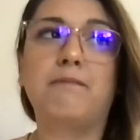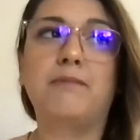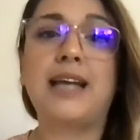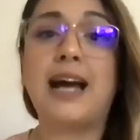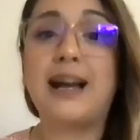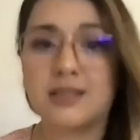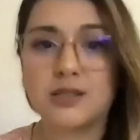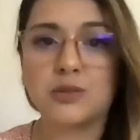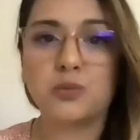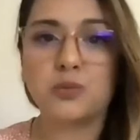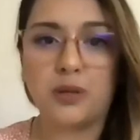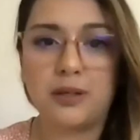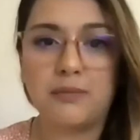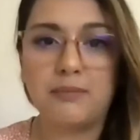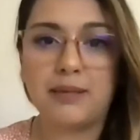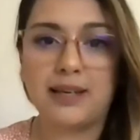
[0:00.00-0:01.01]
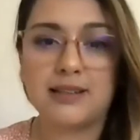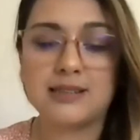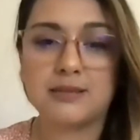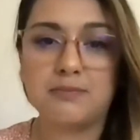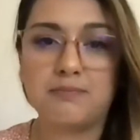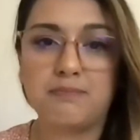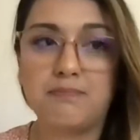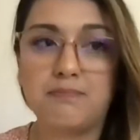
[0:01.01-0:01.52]
that's what
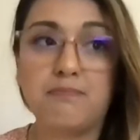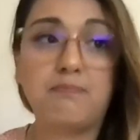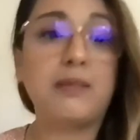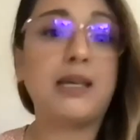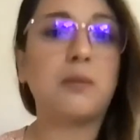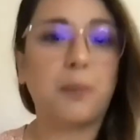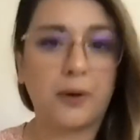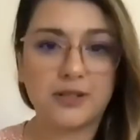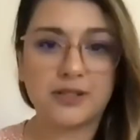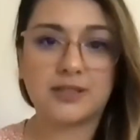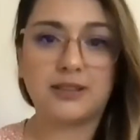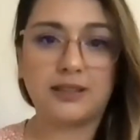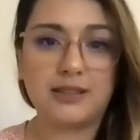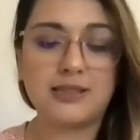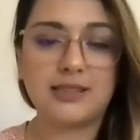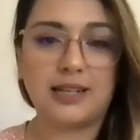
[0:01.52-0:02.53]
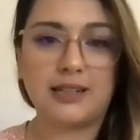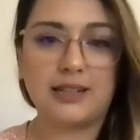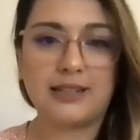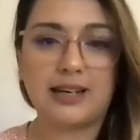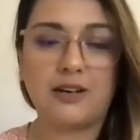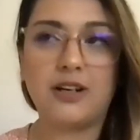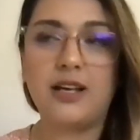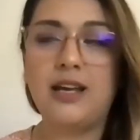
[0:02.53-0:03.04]
makes me personally stand
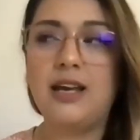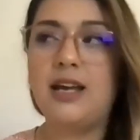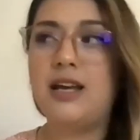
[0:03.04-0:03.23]
out.